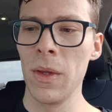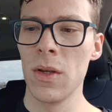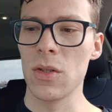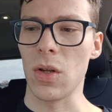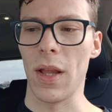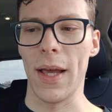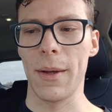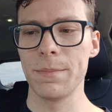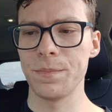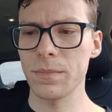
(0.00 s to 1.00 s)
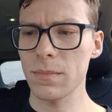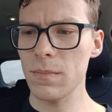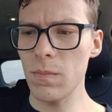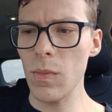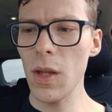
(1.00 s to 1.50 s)
So like
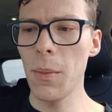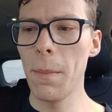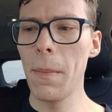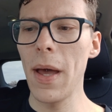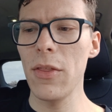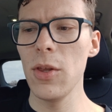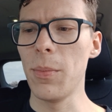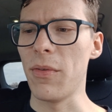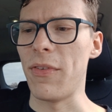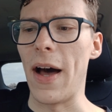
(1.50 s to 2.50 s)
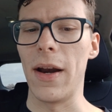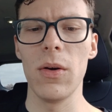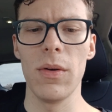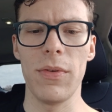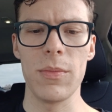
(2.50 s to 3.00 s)
Matthew
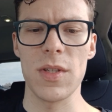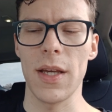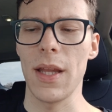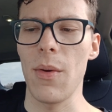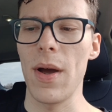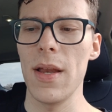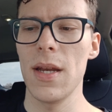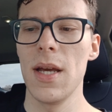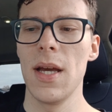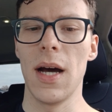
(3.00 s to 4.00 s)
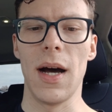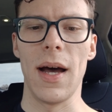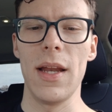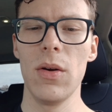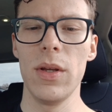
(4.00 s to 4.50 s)
Buffado, if I'm saying that right.
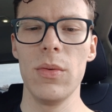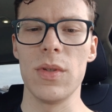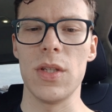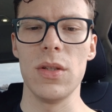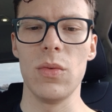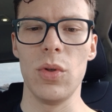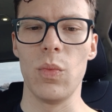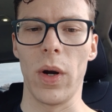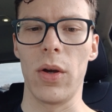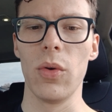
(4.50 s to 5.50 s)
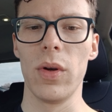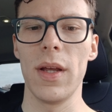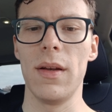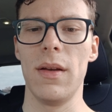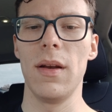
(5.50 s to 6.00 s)
I know he was
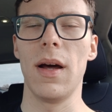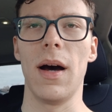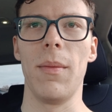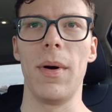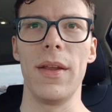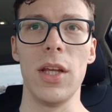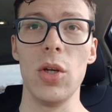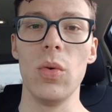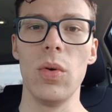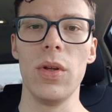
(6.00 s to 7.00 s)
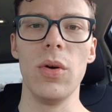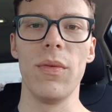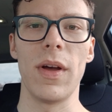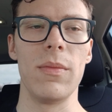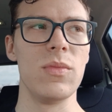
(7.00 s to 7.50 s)
recruited on the U
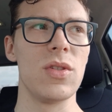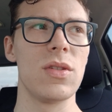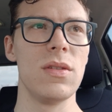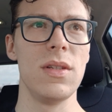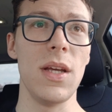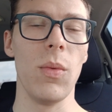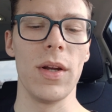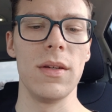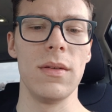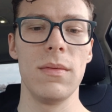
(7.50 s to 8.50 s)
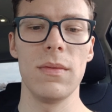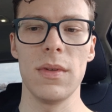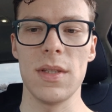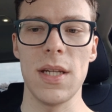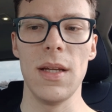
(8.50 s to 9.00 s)
of M's D1
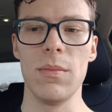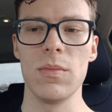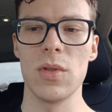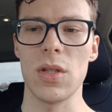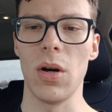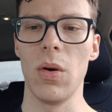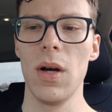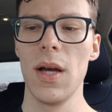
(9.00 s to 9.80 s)
team, so